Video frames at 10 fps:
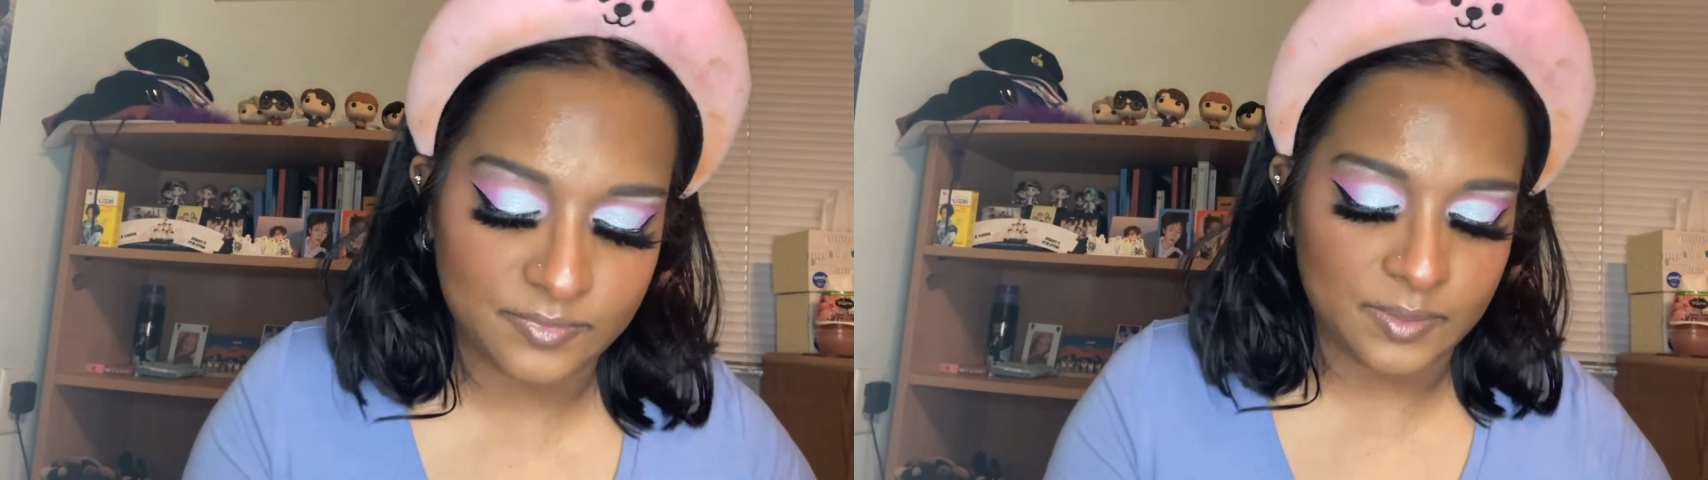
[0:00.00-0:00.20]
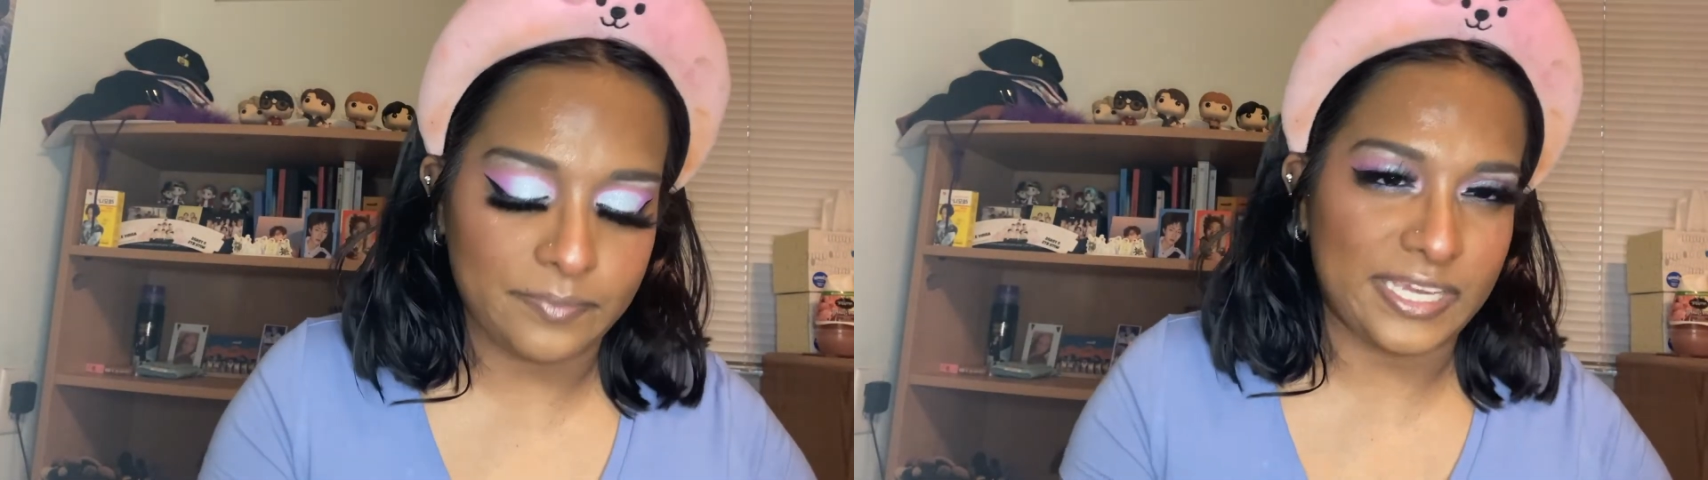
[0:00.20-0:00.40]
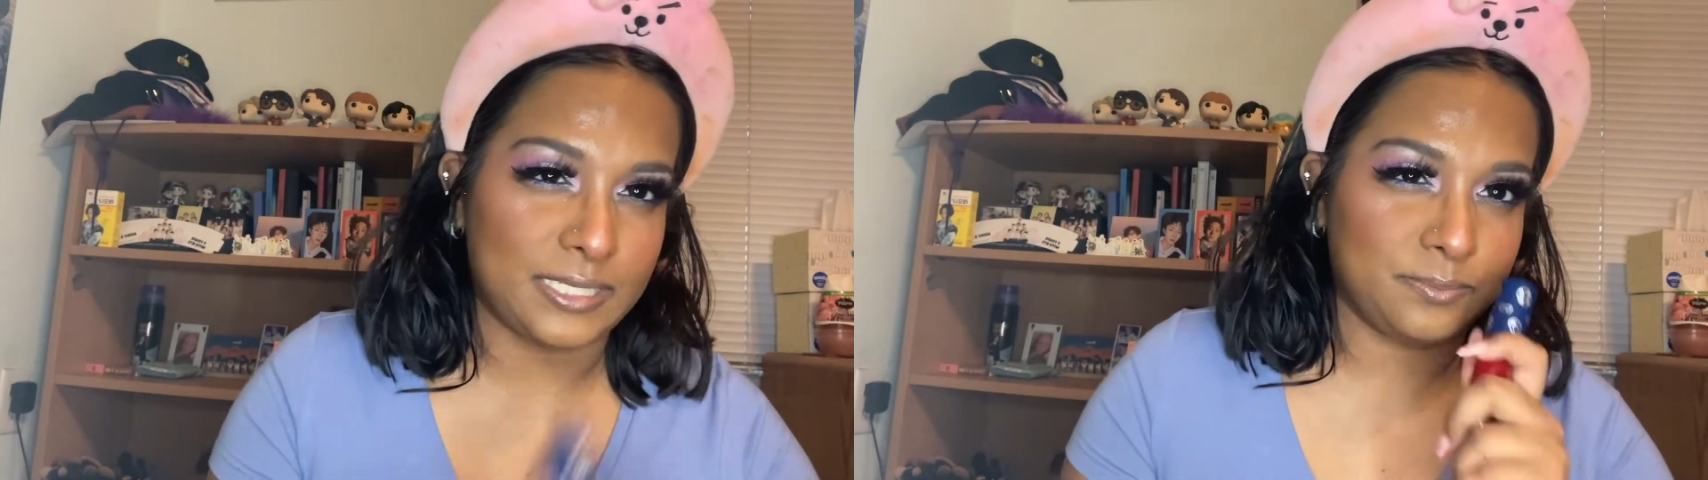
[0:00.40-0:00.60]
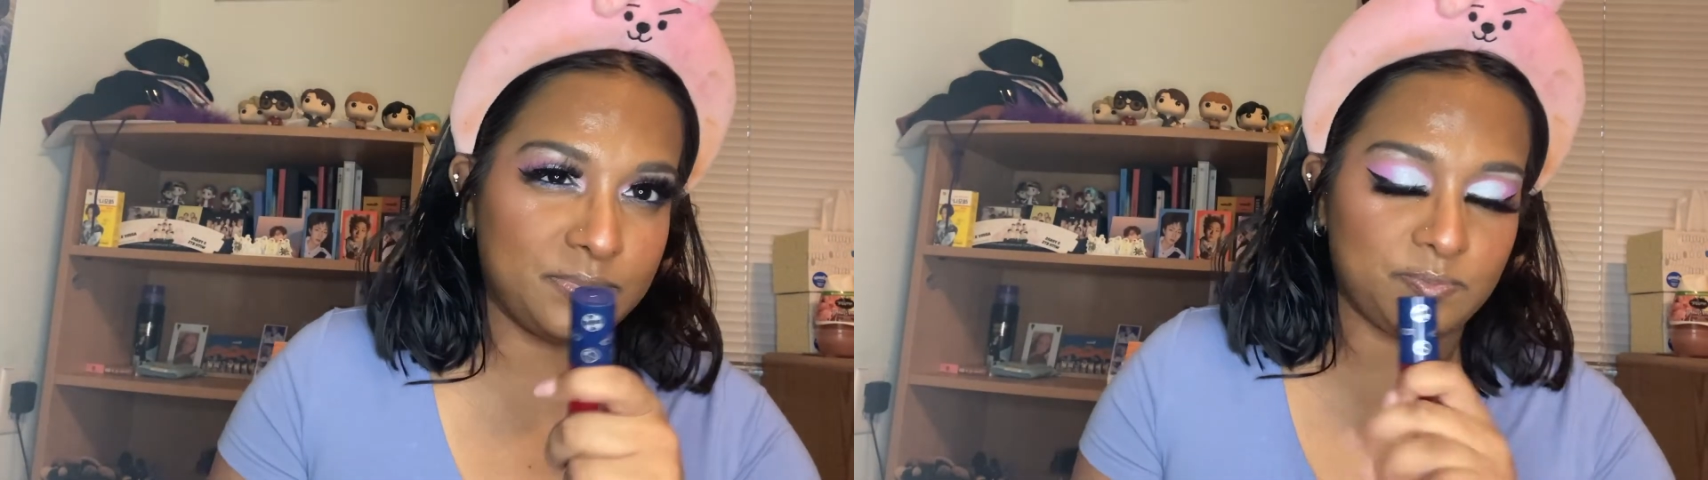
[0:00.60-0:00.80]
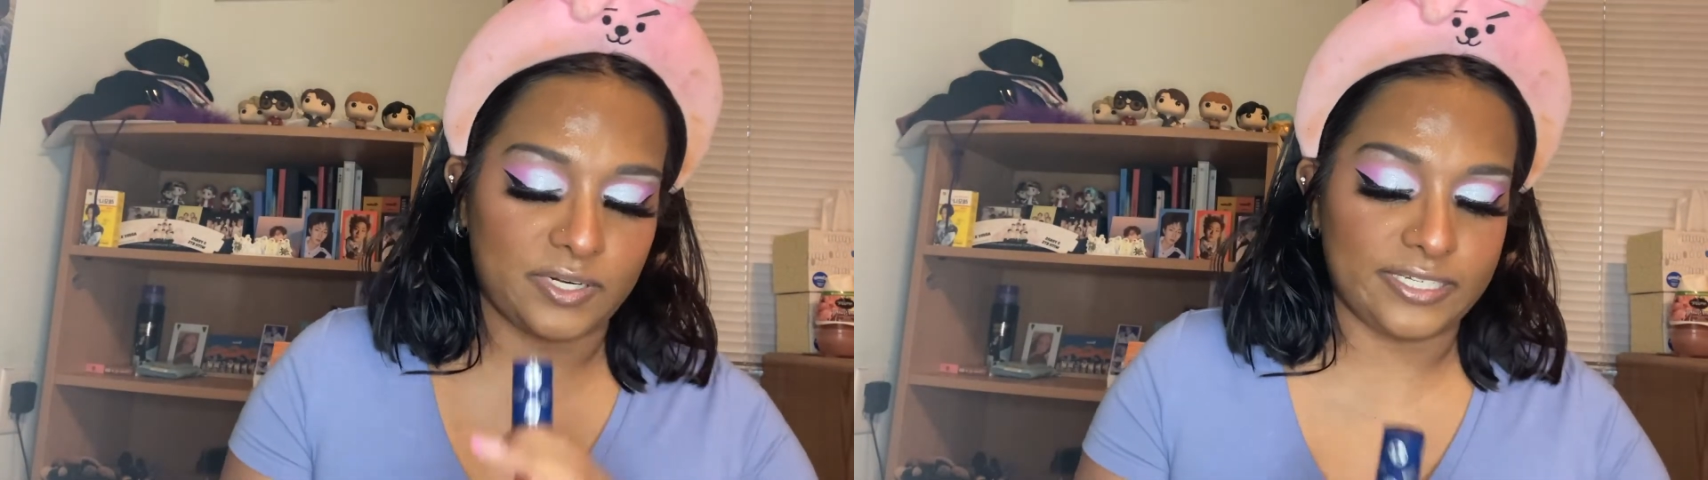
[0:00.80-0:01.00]
the makeup
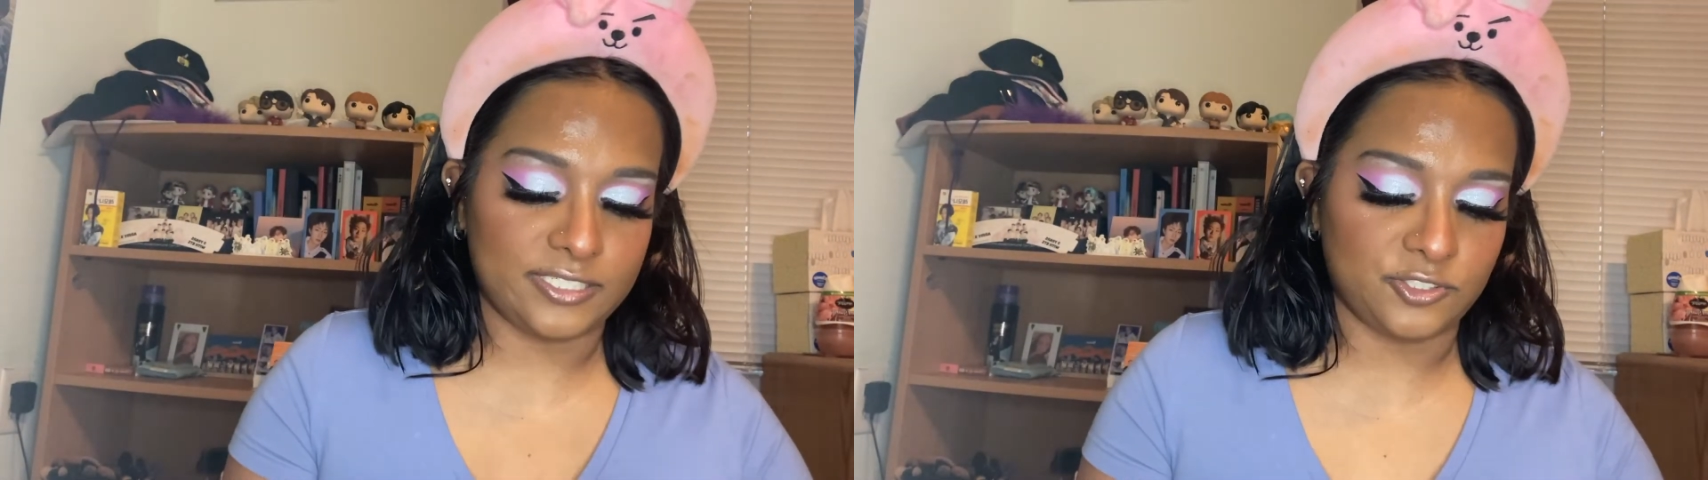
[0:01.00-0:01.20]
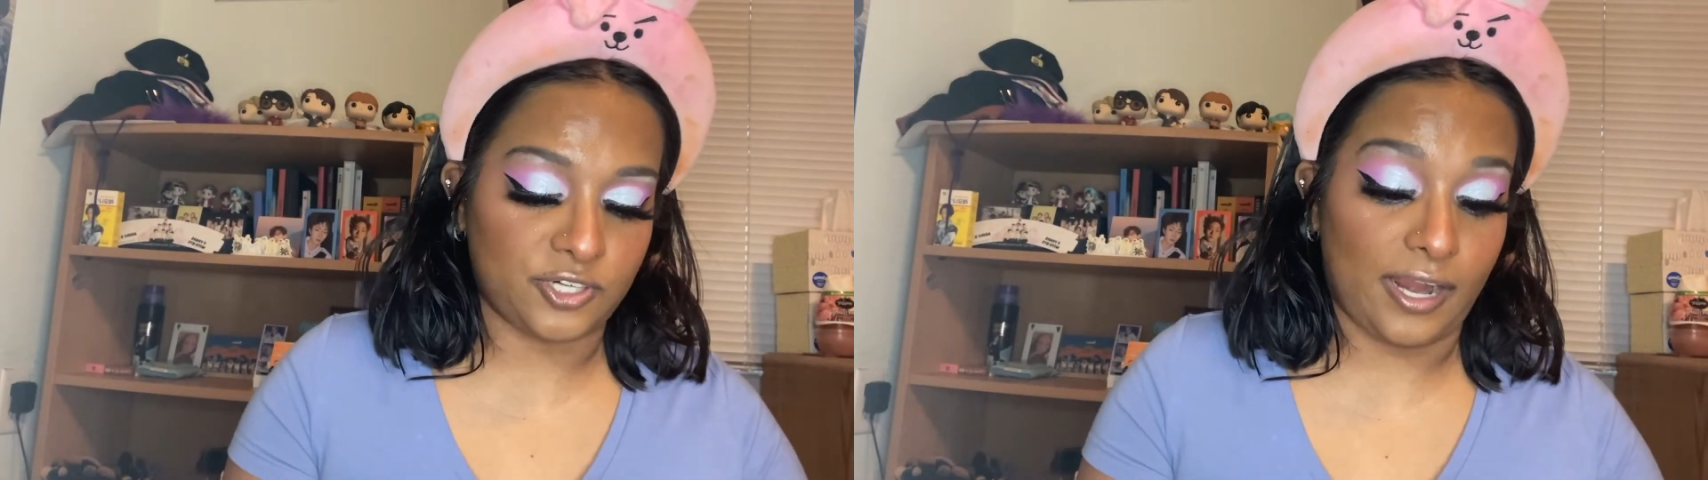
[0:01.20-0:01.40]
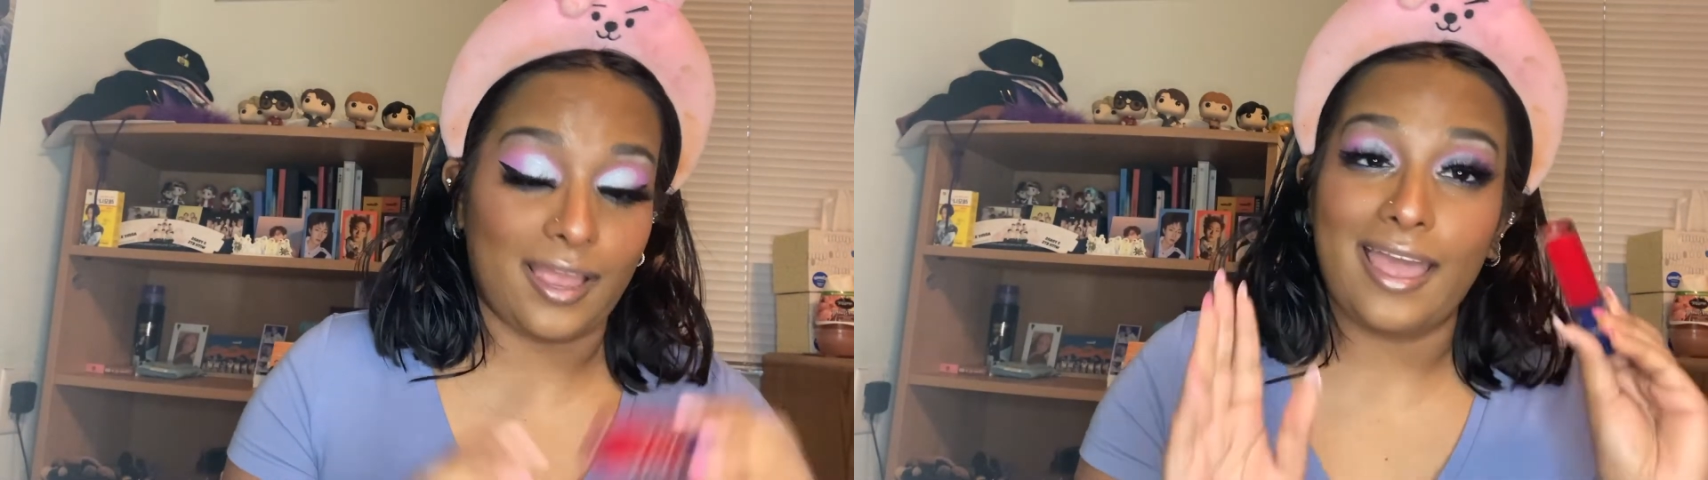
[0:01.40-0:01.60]
spray is still drying.